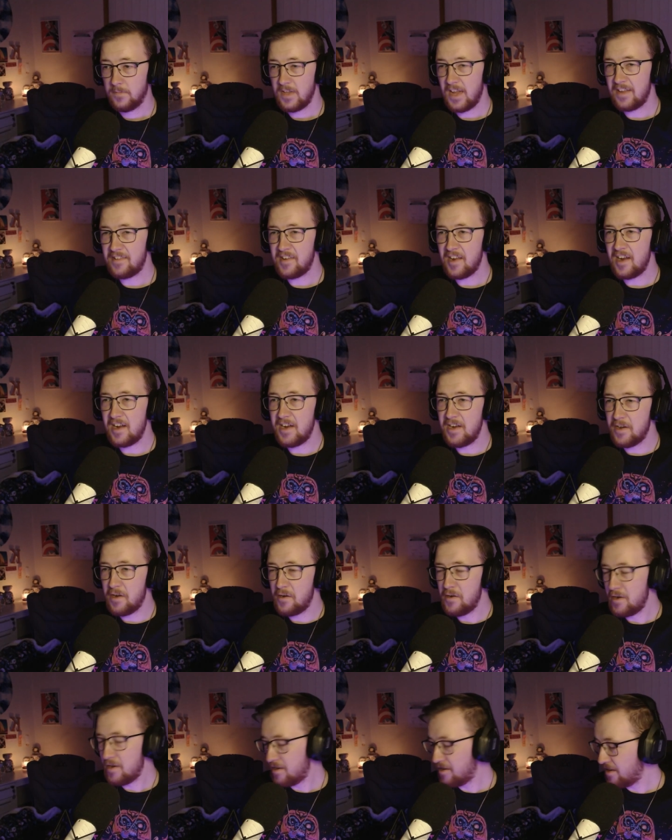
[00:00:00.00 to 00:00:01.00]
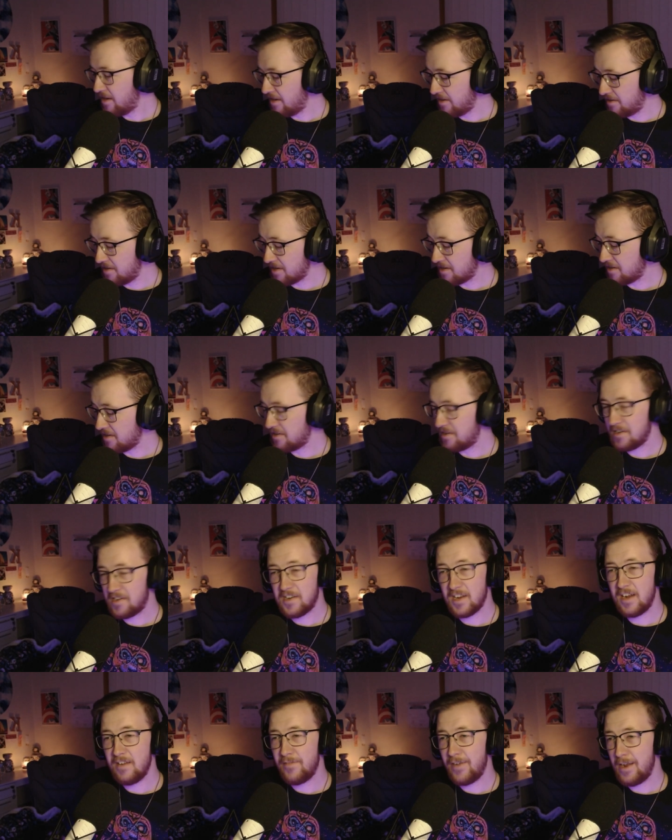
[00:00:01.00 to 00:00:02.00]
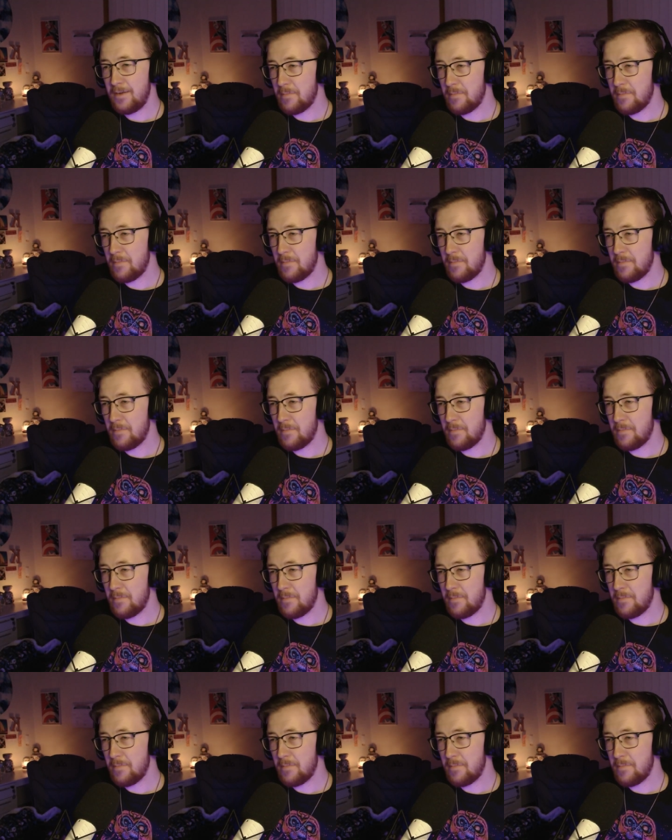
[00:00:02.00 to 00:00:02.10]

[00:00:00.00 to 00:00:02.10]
That's how you know you're addicted to TV,